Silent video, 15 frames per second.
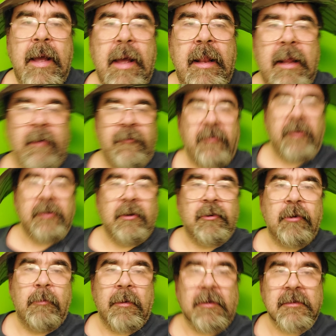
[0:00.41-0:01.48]
Hello, fellow
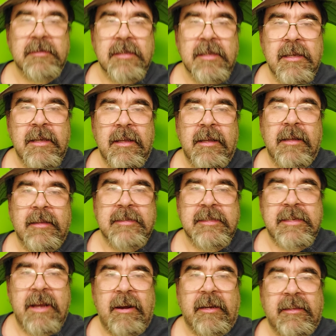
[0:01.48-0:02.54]
YouTubers. This is
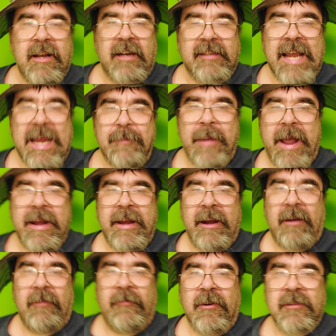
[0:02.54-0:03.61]
Derek Duct Tape Man
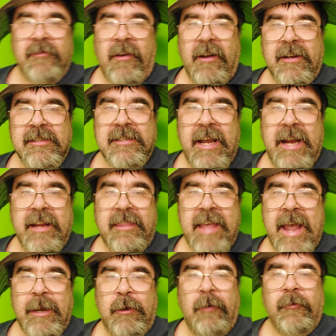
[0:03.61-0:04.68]
here, and first of all, I can say
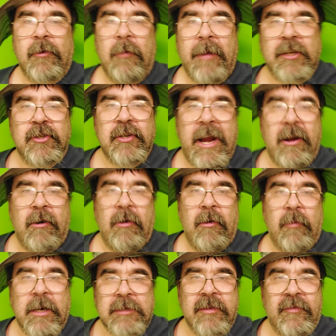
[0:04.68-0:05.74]
thank you for going to my channel,
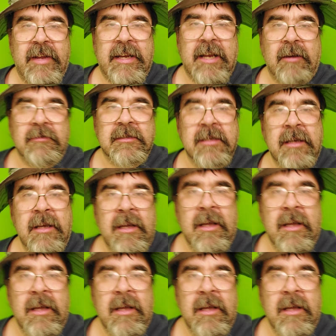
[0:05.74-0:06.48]
watch my videos.